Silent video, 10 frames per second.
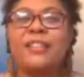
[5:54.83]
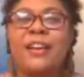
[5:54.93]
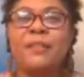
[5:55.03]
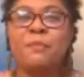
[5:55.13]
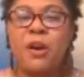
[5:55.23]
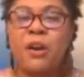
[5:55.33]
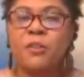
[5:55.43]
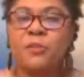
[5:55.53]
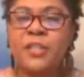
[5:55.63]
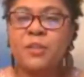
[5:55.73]
that part
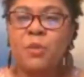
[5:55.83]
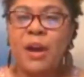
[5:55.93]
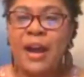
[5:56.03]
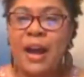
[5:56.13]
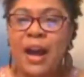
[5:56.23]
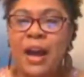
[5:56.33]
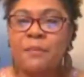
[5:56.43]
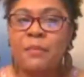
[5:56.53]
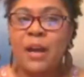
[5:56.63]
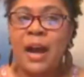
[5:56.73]
of the reason why
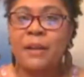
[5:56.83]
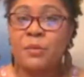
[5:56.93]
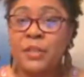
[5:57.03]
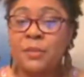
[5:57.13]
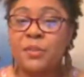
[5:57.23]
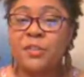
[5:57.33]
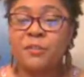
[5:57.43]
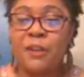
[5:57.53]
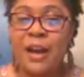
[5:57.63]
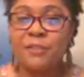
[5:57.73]
I was able to
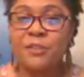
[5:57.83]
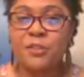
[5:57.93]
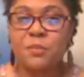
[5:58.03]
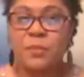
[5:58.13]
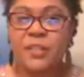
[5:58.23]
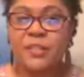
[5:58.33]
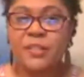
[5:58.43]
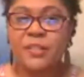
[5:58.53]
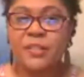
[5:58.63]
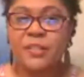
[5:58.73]
survive those
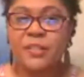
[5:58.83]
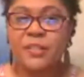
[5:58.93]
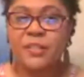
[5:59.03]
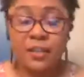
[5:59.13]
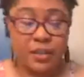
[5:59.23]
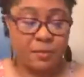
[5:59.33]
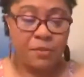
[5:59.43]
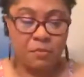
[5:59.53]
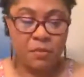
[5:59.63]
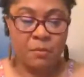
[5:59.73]
experiences, some of them
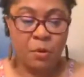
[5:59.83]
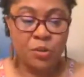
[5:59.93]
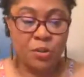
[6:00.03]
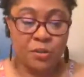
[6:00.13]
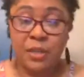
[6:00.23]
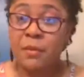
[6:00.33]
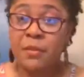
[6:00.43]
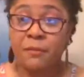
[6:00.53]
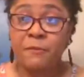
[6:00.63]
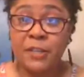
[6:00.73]
emotional, some of
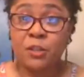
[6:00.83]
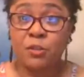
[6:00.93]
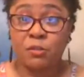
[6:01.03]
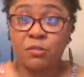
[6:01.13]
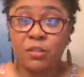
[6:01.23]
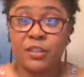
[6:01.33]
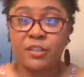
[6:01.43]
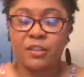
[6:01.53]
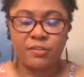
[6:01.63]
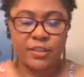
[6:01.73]
them physical
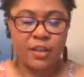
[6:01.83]
assaults,